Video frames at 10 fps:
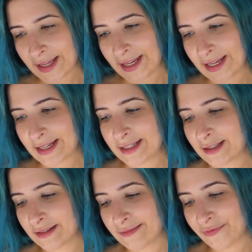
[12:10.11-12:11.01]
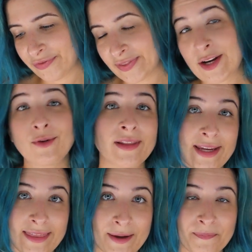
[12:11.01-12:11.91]
and they don't
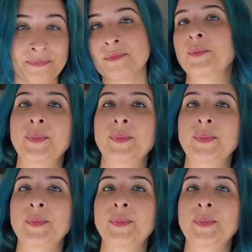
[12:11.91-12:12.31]
like them,